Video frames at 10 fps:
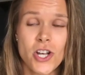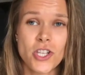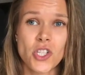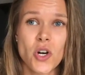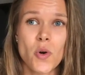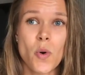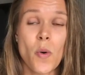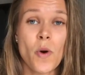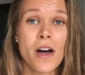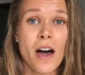So
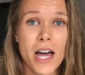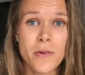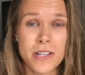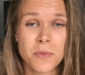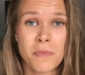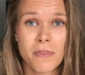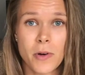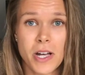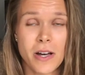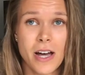what
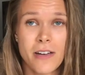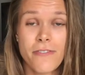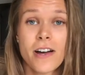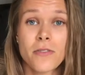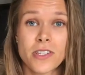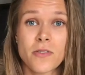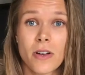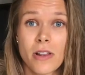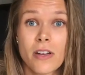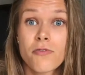I found was
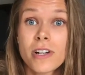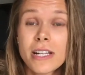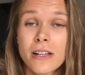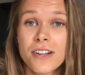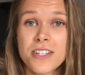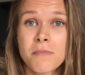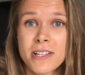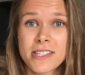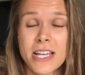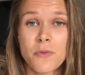like really largely
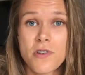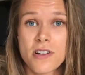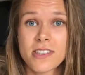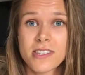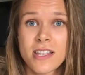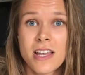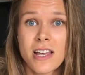missing was